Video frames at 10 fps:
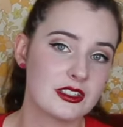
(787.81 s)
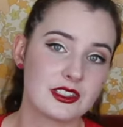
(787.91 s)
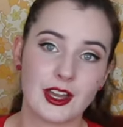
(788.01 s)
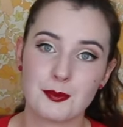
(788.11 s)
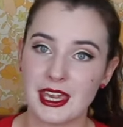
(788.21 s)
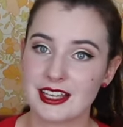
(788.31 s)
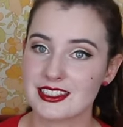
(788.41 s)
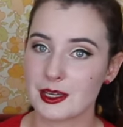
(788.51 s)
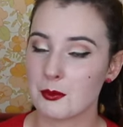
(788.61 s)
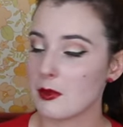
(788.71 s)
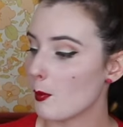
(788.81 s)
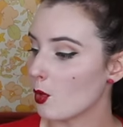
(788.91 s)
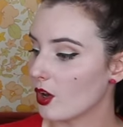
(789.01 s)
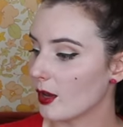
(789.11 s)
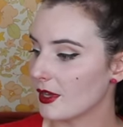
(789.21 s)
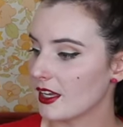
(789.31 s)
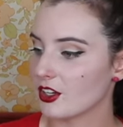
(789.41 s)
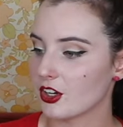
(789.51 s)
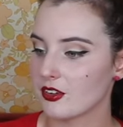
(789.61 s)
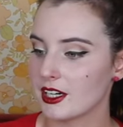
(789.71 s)
so I picked some more up in
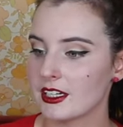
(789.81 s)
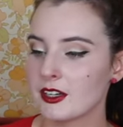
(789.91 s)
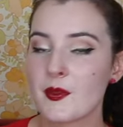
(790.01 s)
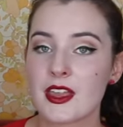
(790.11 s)
Korea.